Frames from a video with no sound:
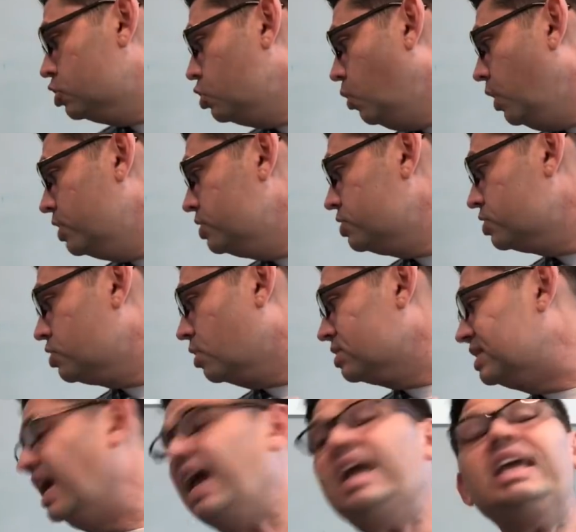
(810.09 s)
choice to start
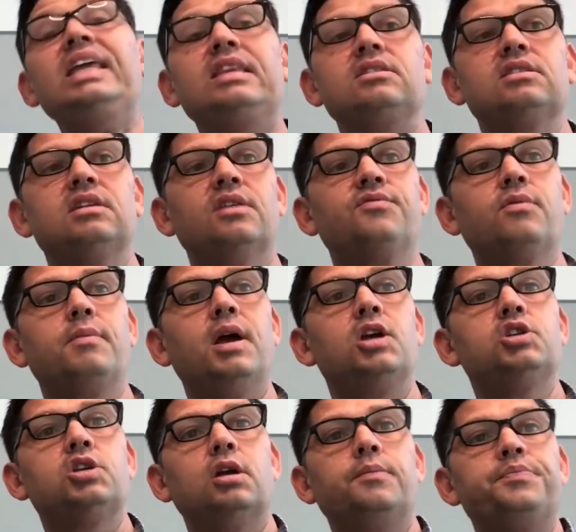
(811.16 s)
taking this
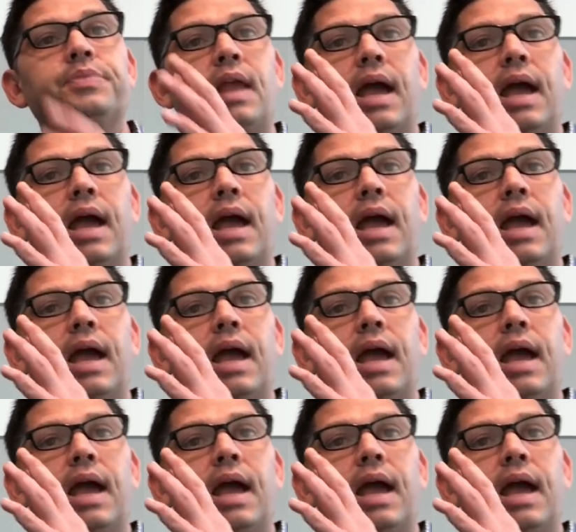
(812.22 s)
information